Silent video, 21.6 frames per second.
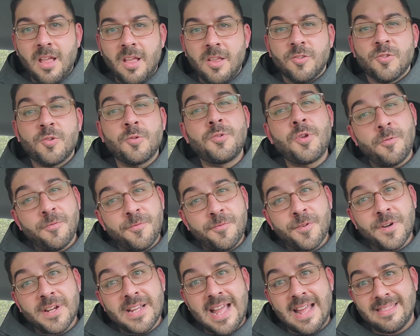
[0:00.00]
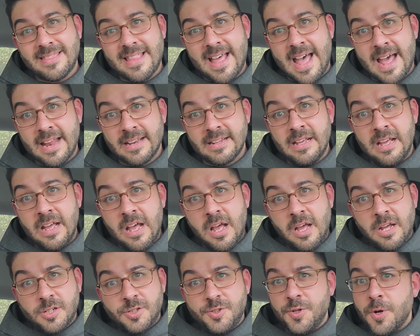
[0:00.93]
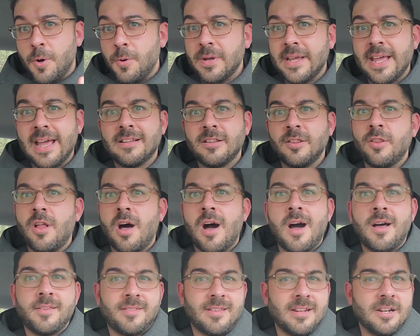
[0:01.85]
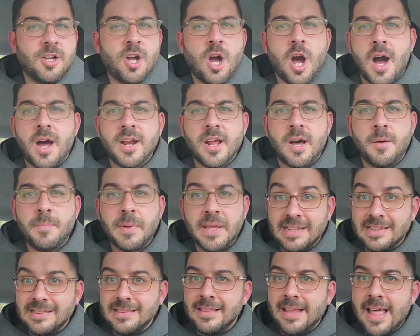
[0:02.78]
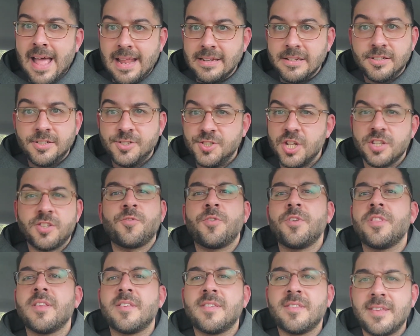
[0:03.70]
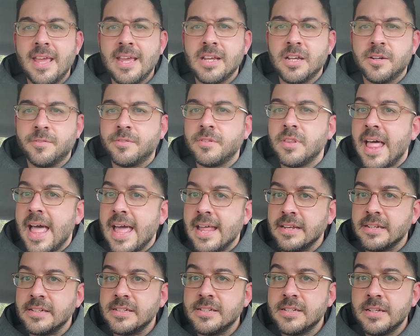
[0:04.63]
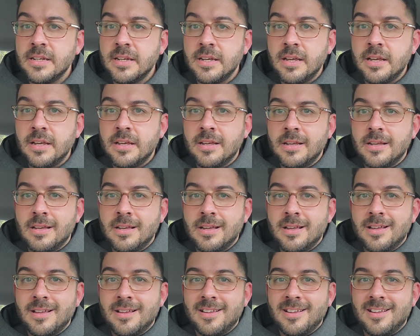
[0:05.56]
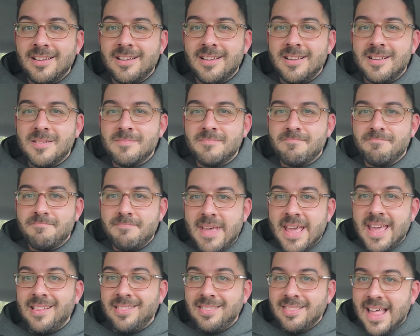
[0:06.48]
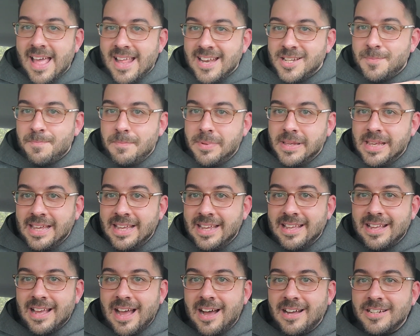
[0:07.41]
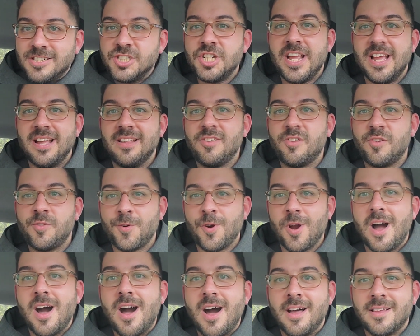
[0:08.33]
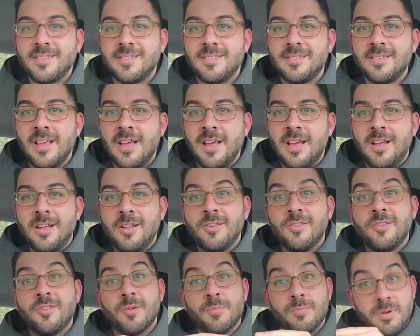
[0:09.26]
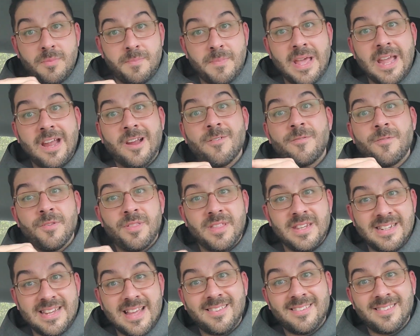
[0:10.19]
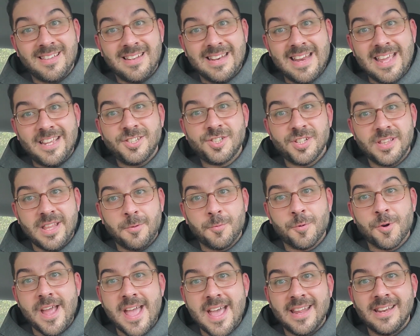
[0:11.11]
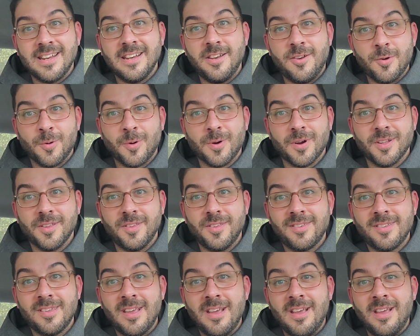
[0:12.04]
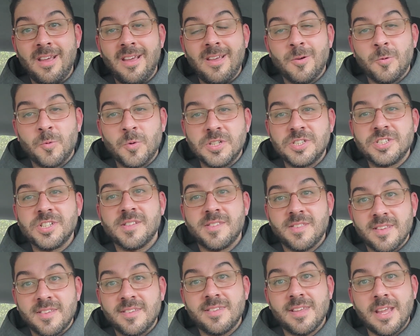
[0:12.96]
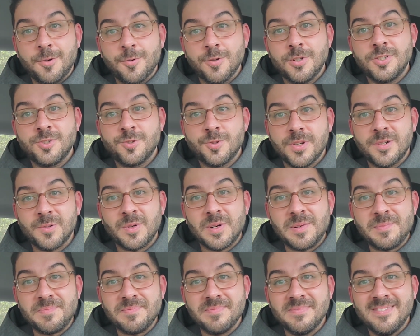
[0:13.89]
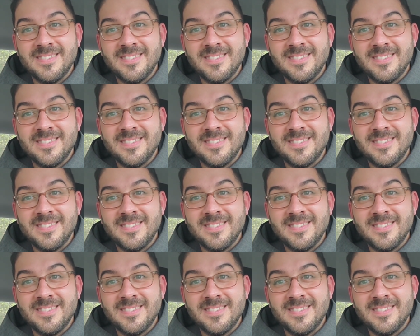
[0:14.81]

So don't forget that. Don't get lost and caught up in Lent just for the sake of Lent. May Lent be a chance for us to prepare for the destination that we're headed towards, which is the Sacred Triduum.